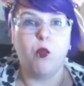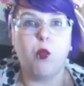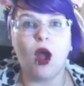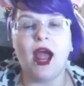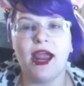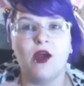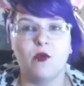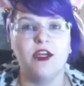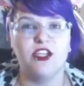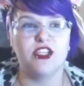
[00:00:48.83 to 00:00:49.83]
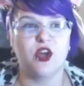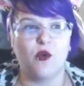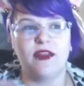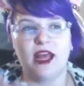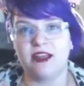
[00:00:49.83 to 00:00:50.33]
why aren't we just
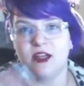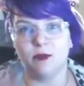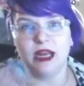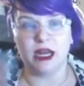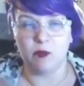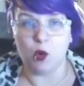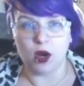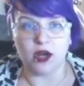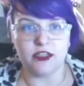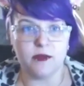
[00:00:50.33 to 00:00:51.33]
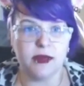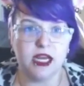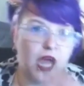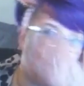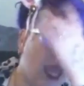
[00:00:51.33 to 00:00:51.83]
going that little bit more to
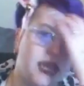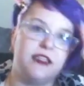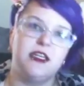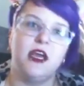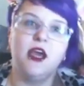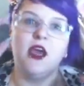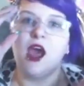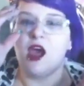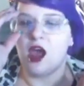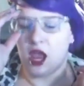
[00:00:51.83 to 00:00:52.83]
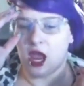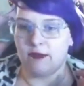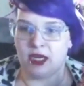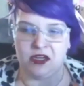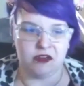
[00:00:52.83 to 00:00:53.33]
be kind?
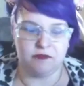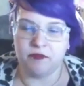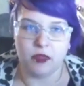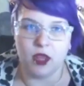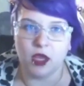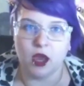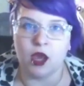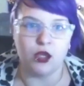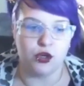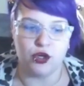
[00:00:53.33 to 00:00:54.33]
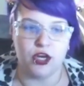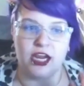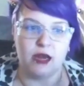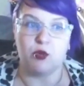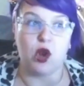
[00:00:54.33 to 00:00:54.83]
I mean, you're going
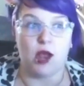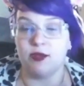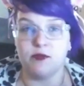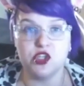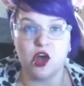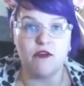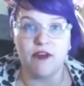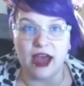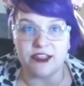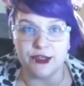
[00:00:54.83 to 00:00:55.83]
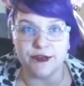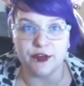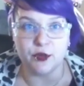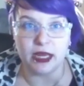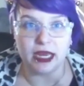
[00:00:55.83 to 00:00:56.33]
to get problems solved faster if
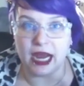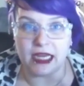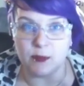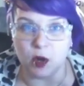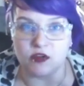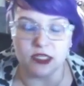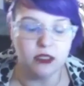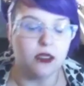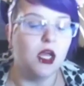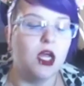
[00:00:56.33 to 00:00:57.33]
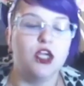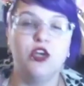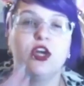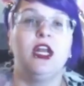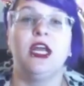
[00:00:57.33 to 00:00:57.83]
you're being a nice person.
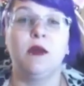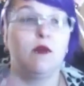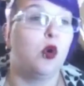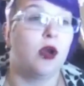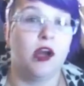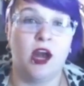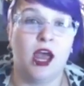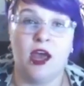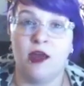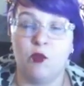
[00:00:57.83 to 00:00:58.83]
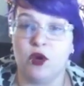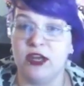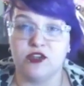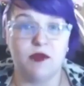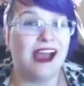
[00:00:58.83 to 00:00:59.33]
You're going to get more uh, more
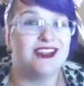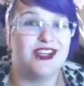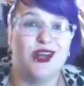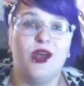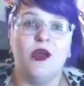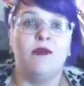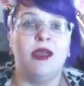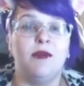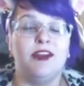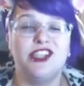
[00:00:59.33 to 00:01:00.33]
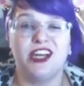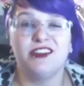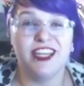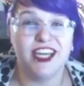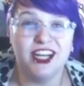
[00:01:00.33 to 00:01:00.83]
interaction. People are
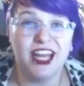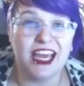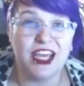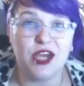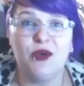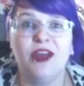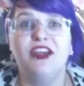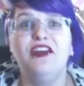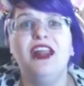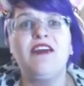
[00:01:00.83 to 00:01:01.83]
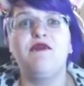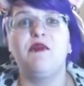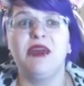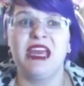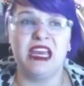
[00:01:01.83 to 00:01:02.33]
generally going to like you. Your life
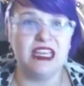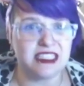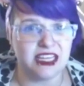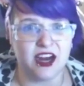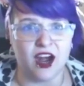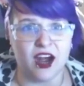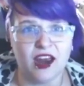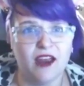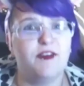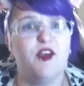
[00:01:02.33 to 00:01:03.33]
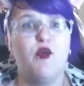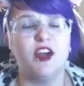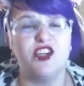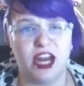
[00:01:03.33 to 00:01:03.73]
will be easier if you are